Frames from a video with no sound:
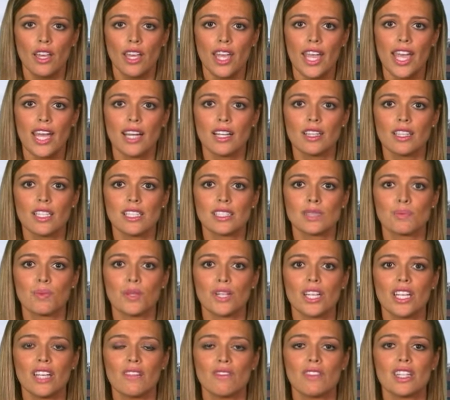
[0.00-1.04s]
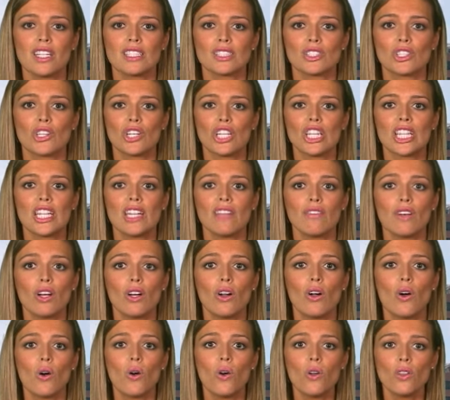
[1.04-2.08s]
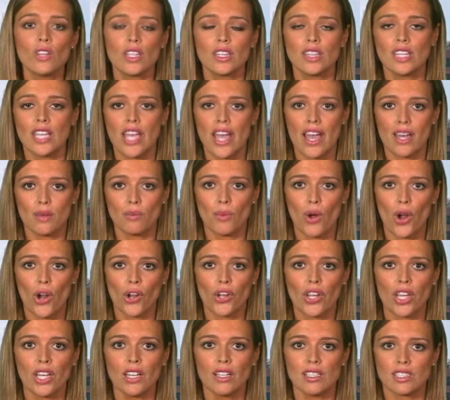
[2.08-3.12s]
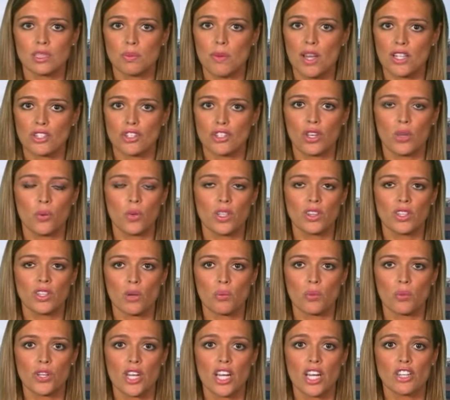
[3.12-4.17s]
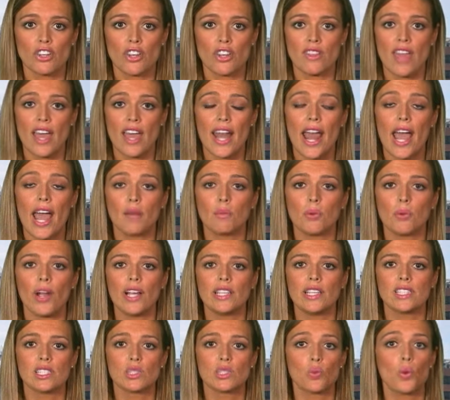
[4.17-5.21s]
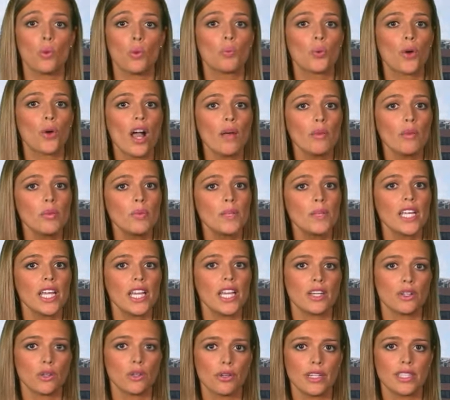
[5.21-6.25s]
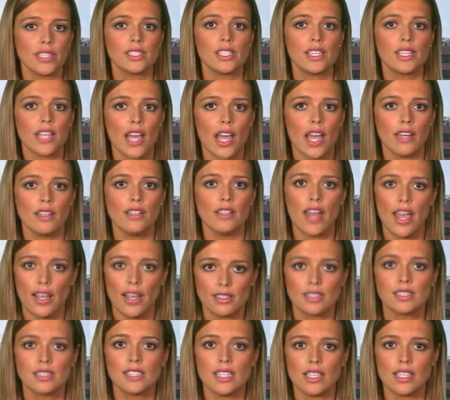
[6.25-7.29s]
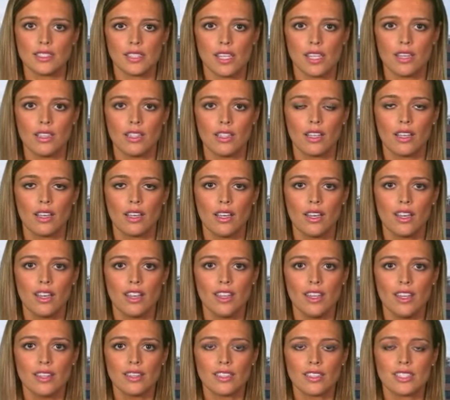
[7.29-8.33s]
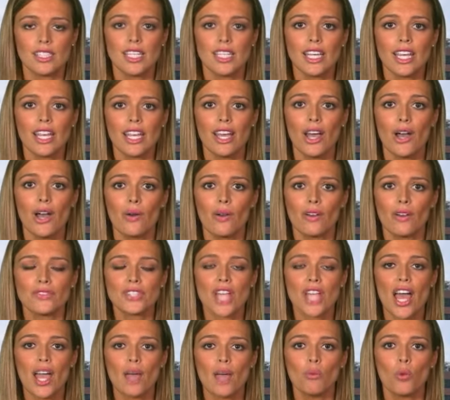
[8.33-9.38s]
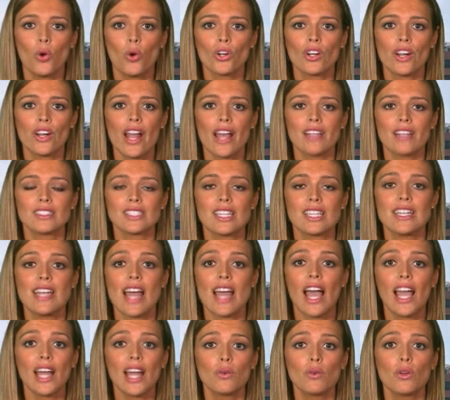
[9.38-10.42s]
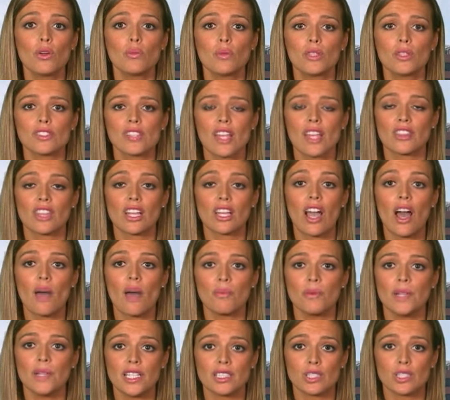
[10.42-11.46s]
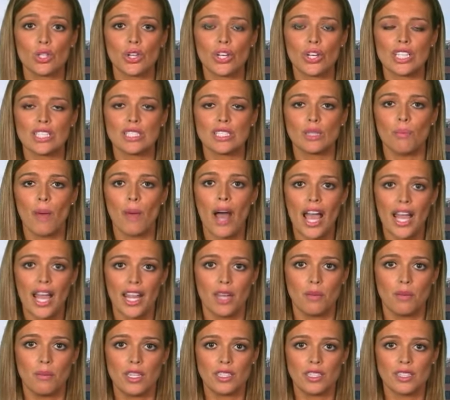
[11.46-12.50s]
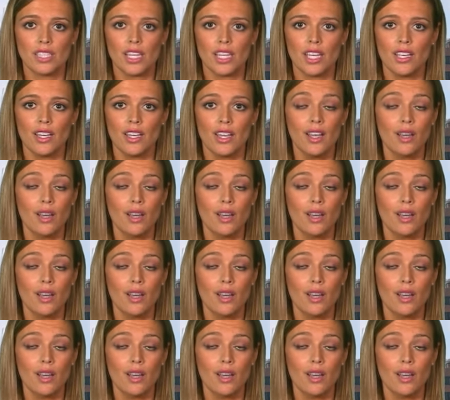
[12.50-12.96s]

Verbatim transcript: Analysts believe this could leave a hole in the ad market, especially with their prediction that ad prices will probably increase again next season. The CEO of Time Warner has denied rumors that the company is looking to buy NBC,